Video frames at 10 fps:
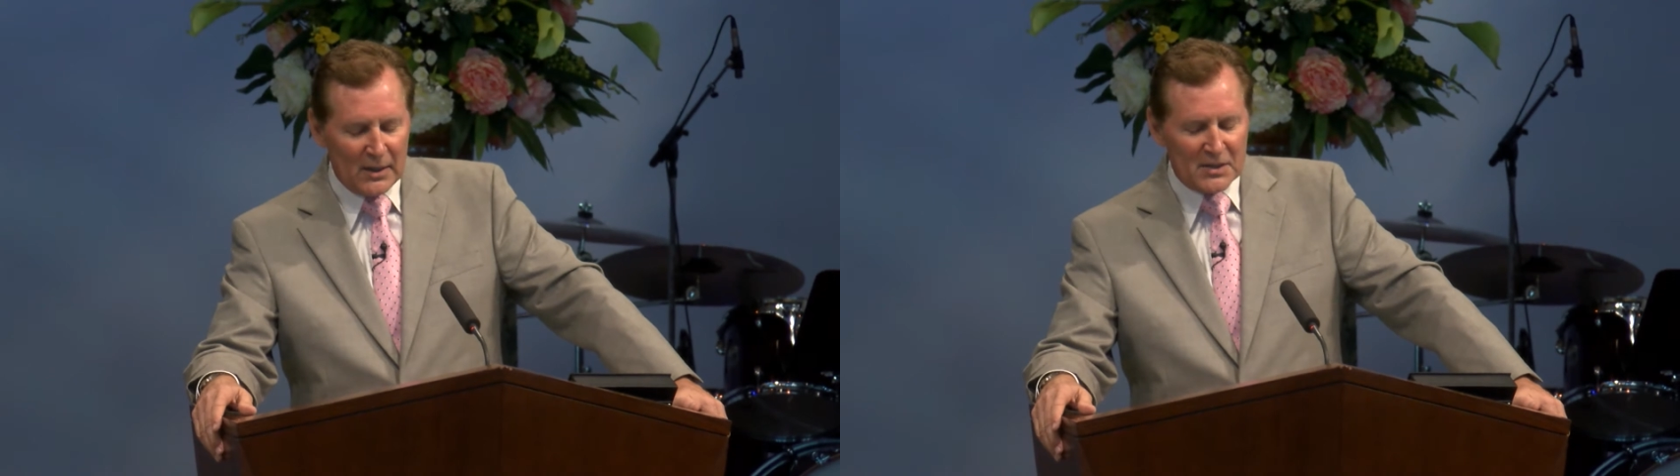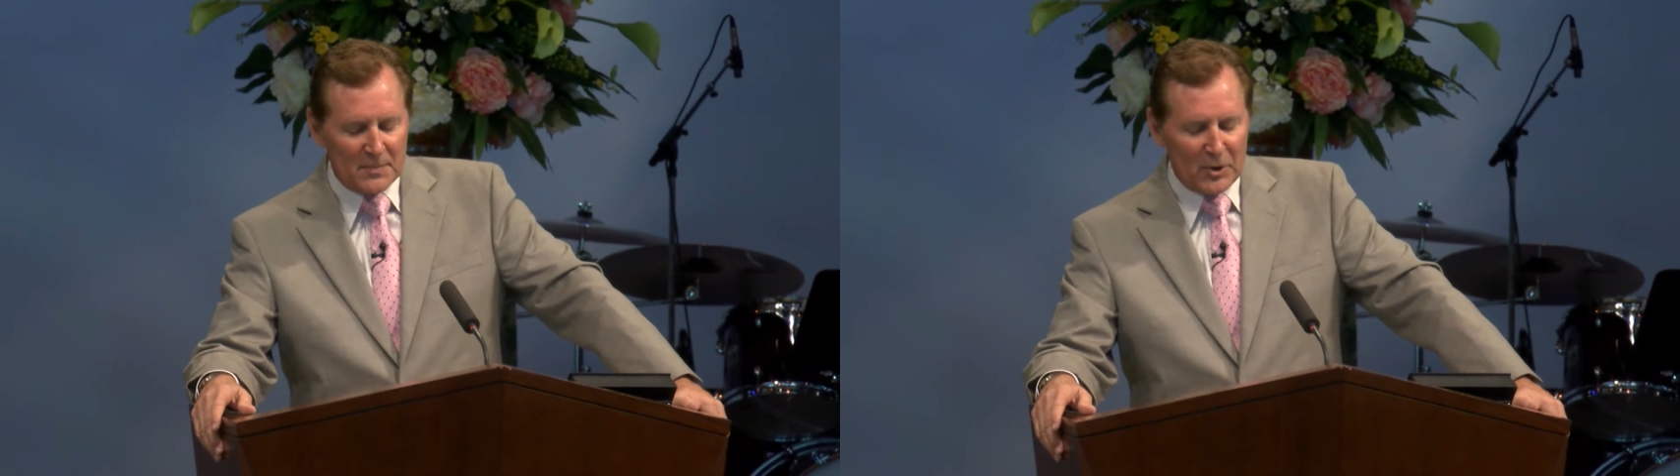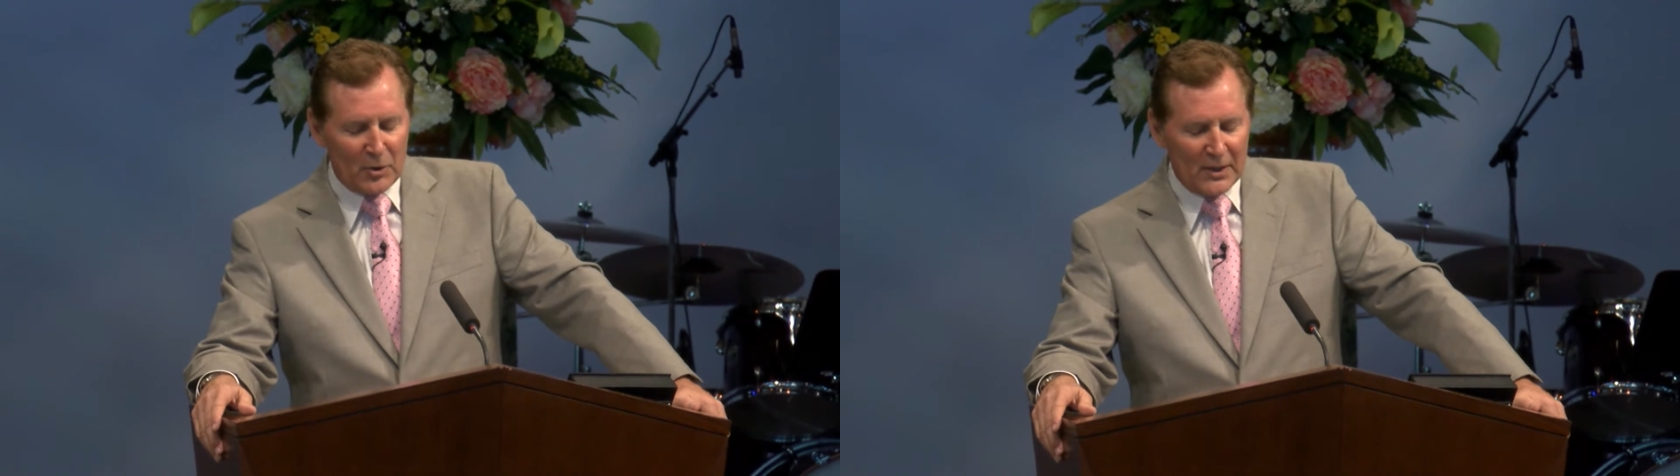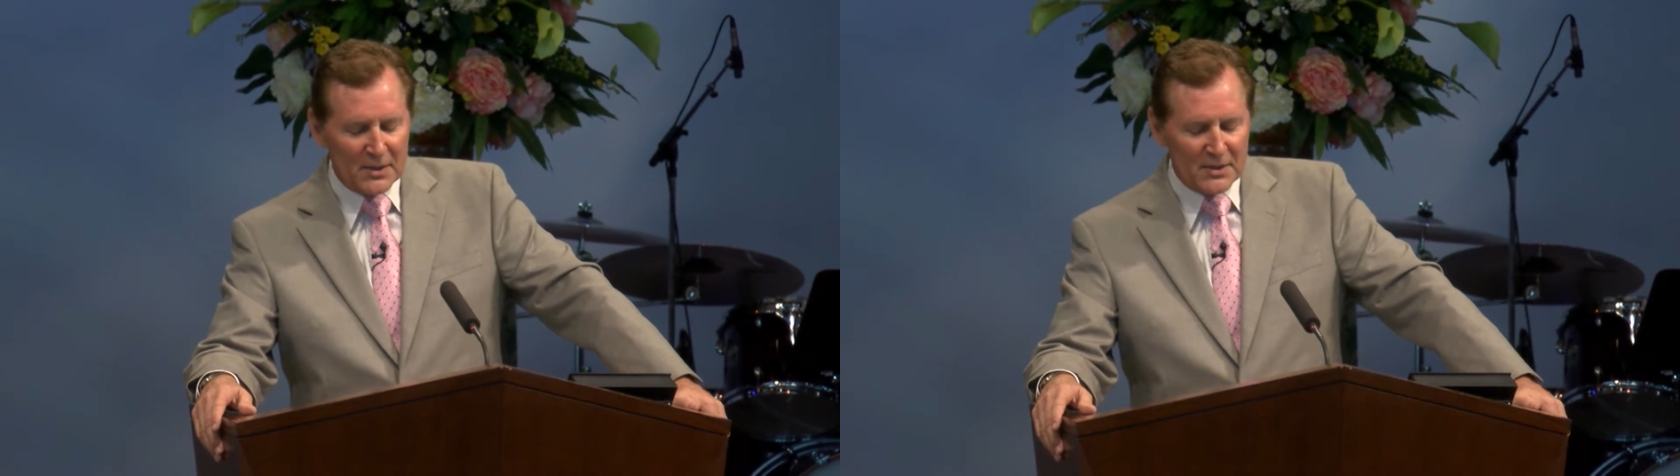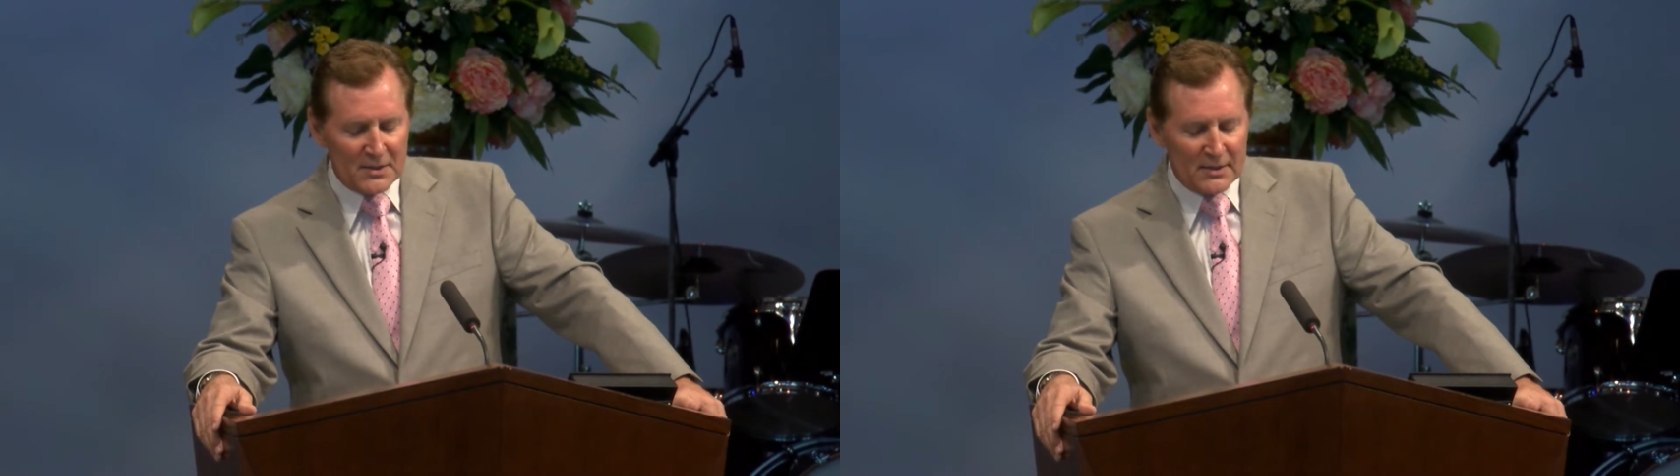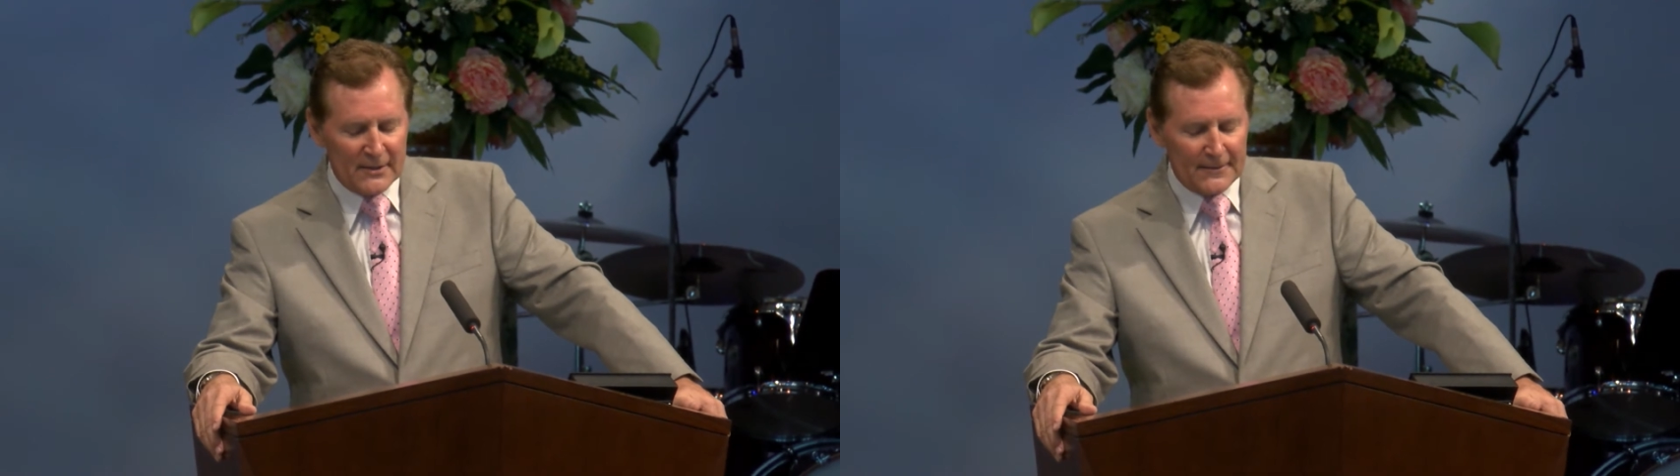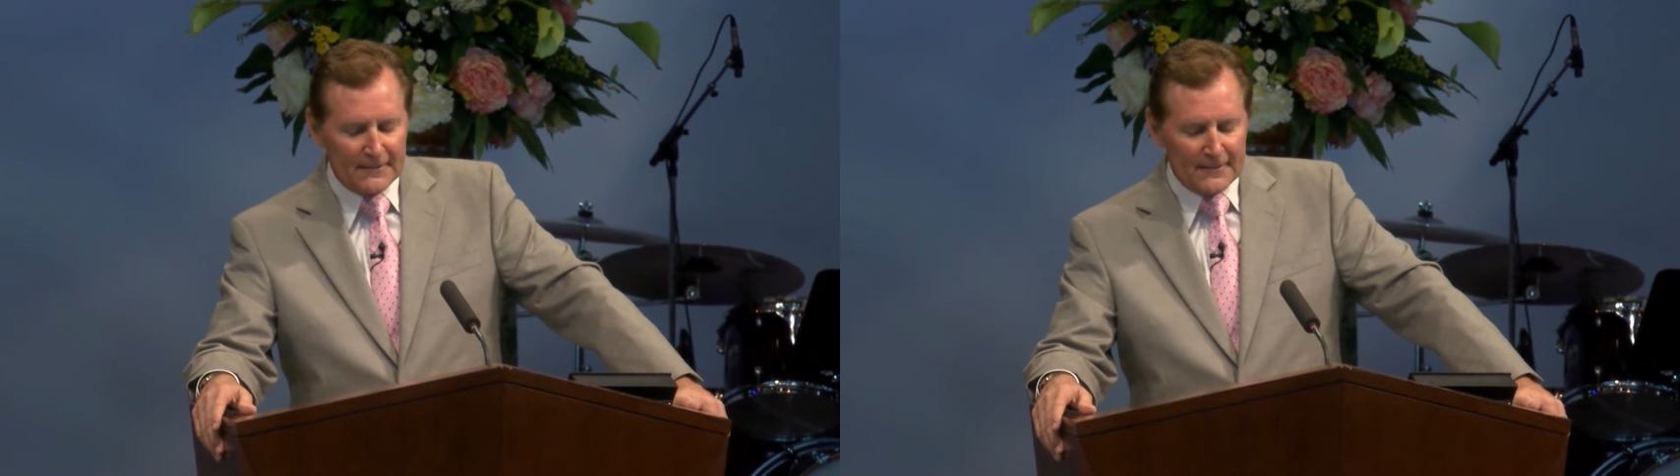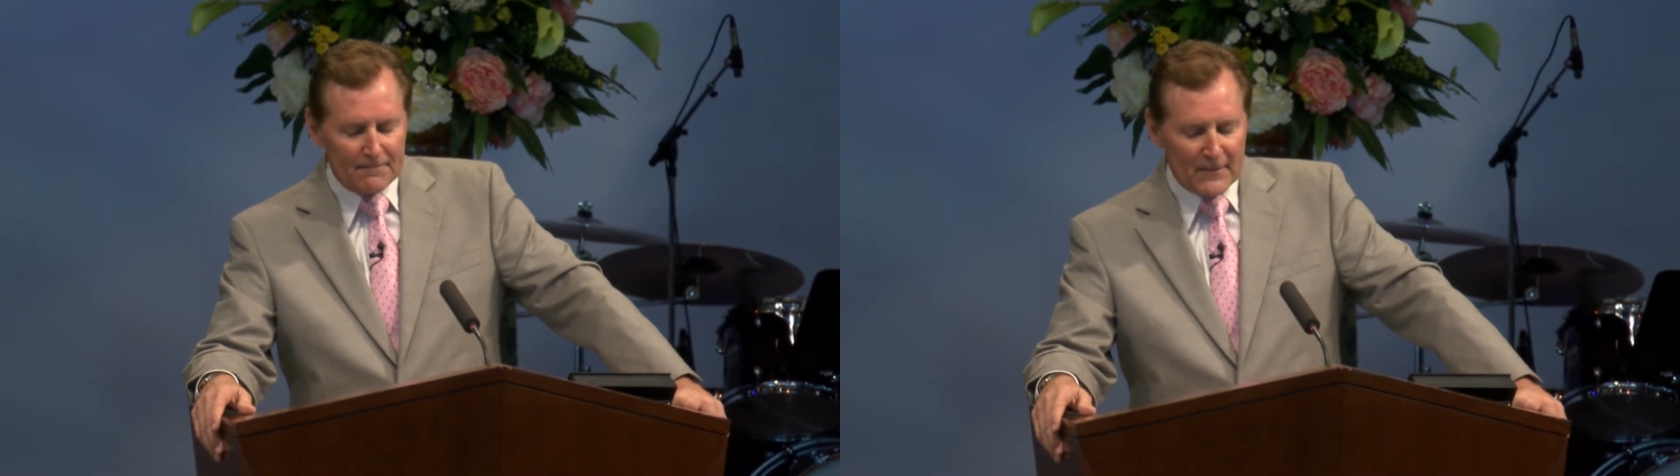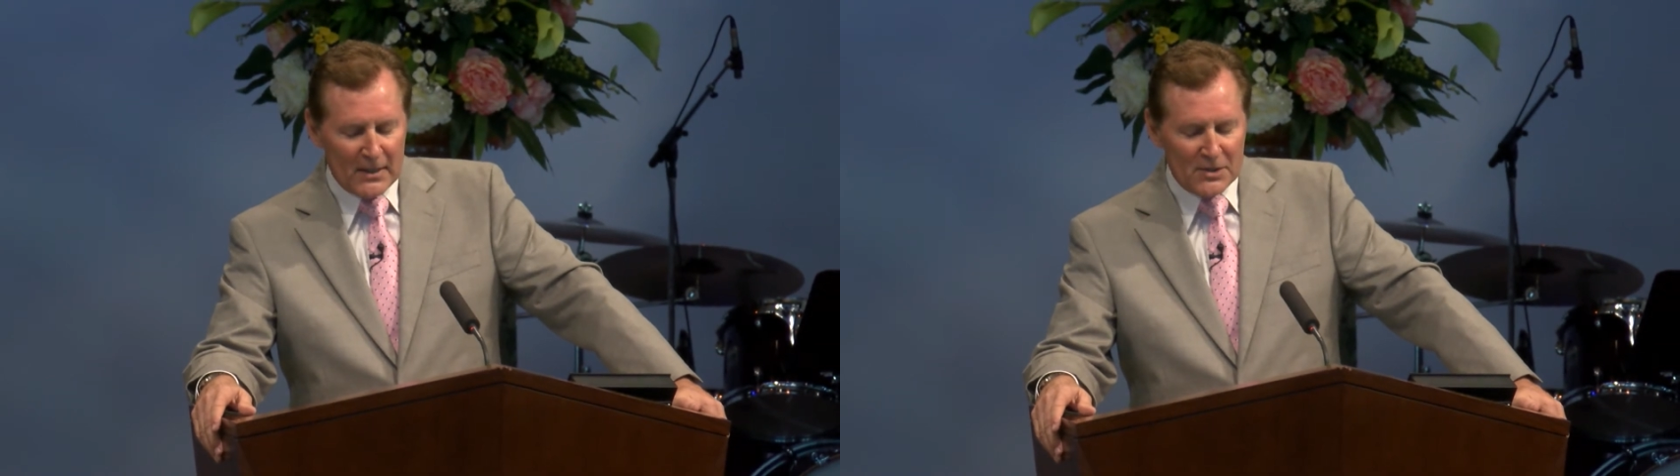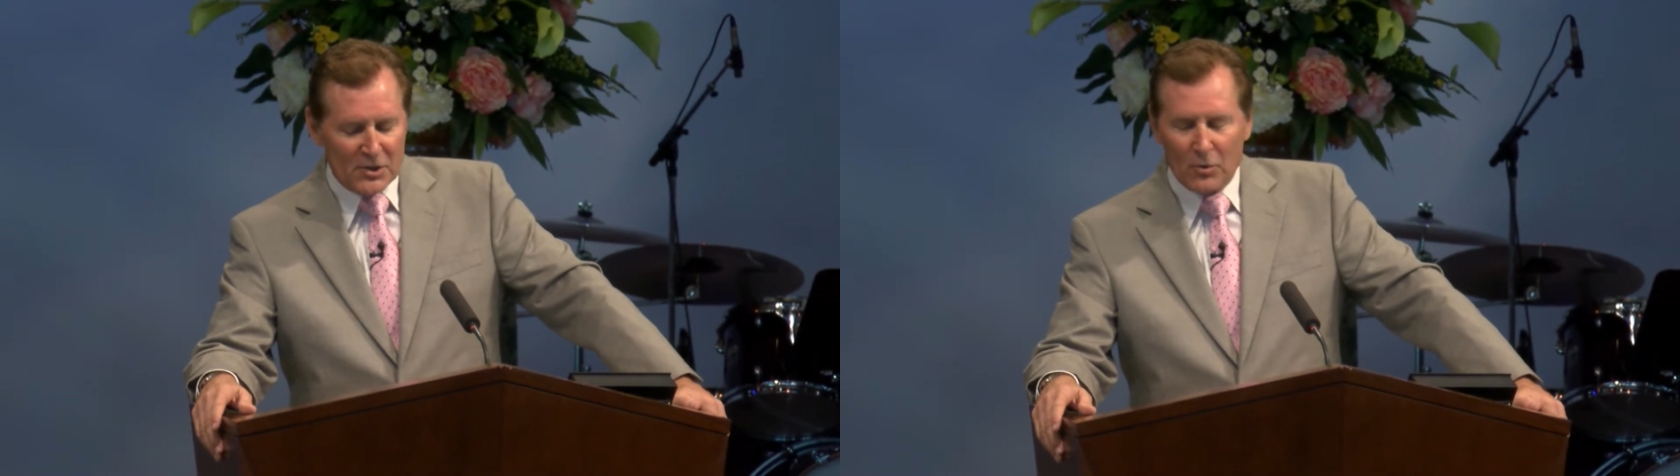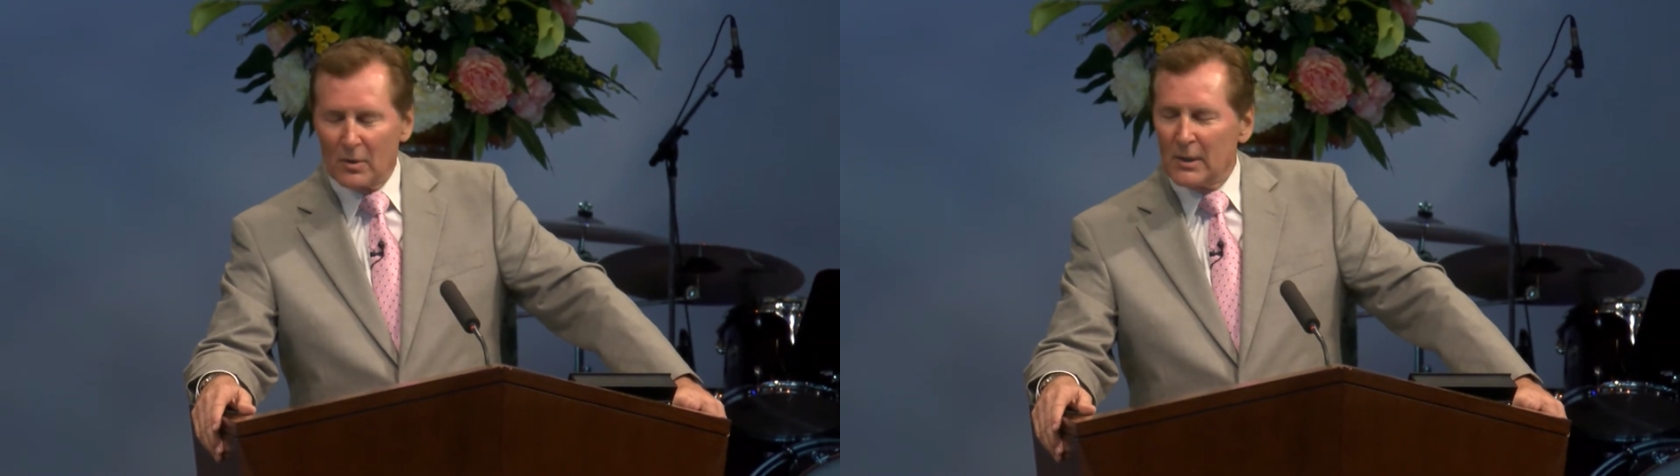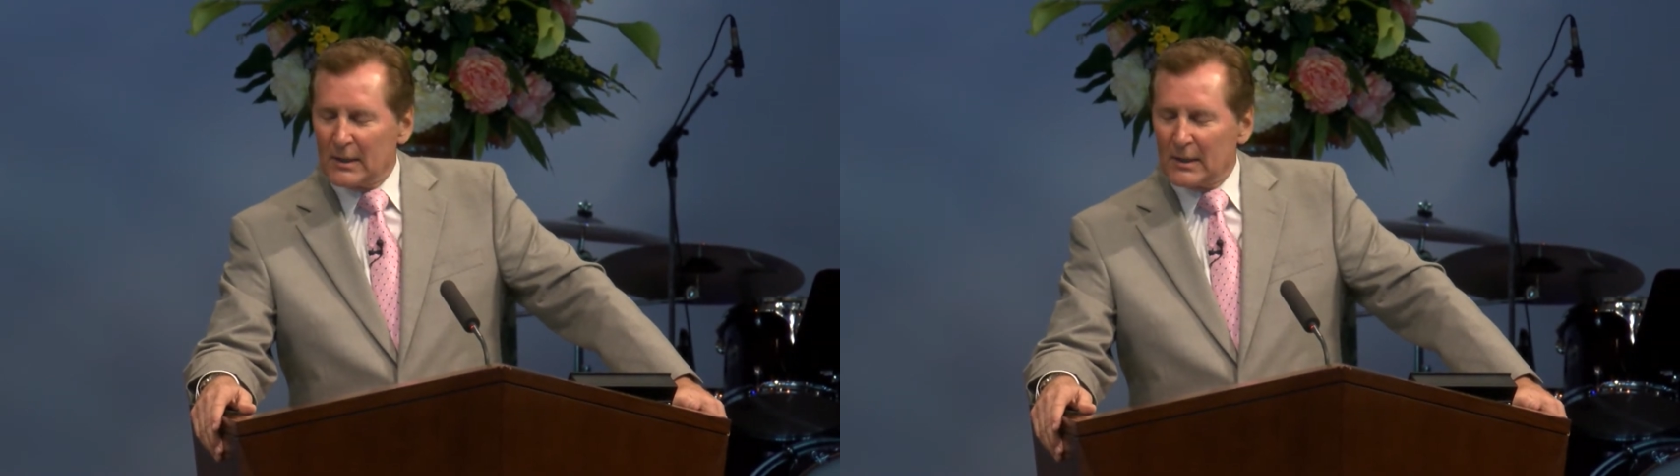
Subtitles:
experienced. And so